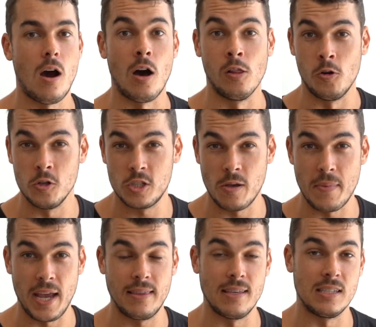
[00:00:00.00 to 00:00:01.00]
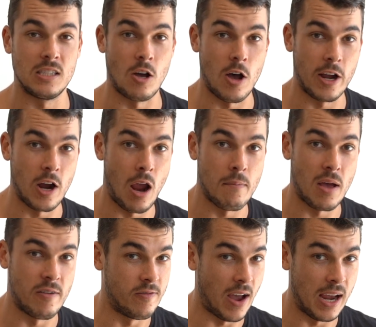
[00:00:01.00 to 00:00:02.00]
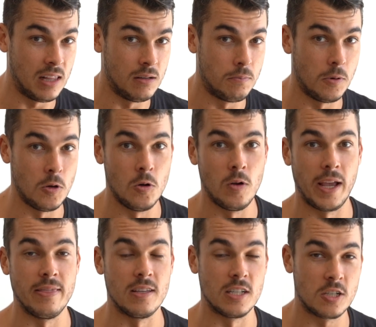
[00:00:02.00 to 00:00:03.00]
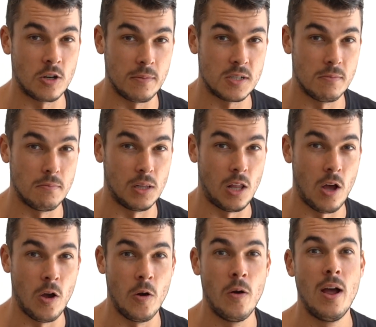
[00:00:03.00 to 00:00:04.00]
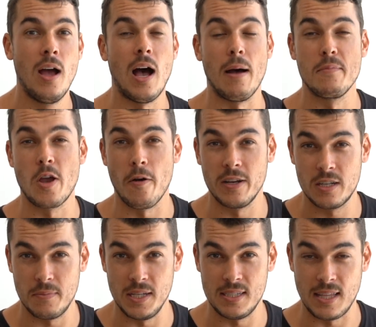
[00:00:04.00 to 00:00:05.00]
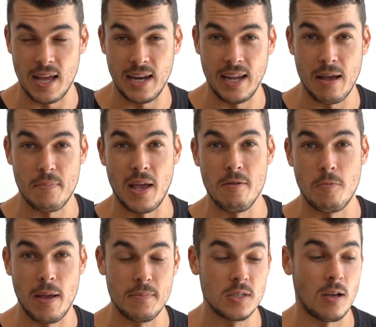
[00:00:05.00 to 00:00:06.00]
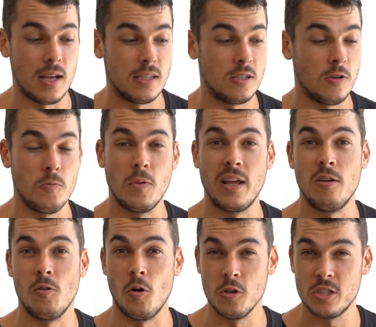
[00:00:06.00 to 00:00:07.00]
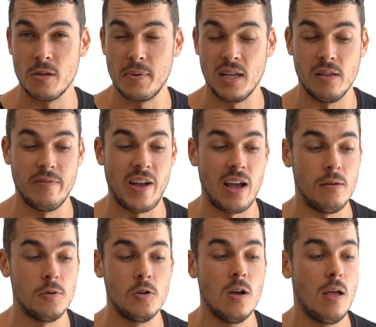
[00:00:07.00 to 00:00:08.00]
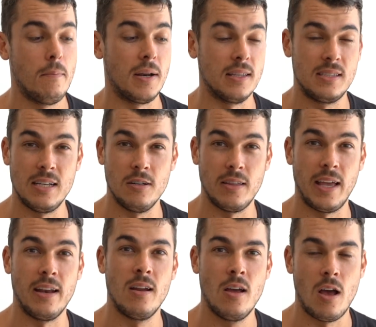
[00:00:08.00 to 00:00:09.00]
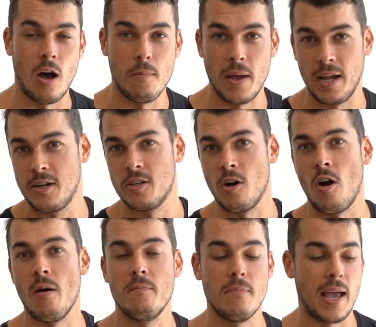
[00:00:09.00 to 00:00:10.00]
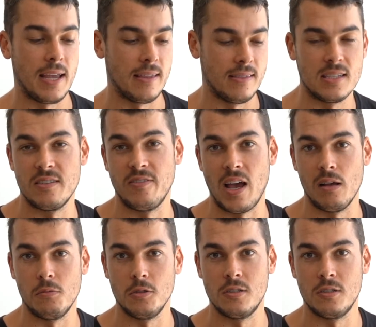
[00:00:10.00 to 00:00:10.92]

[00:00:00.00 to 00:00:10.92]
I'll also make this diagram available in the description below. I'm going to be starting up a website soon where it will also be available, but until then, I'll make sure I'm making this available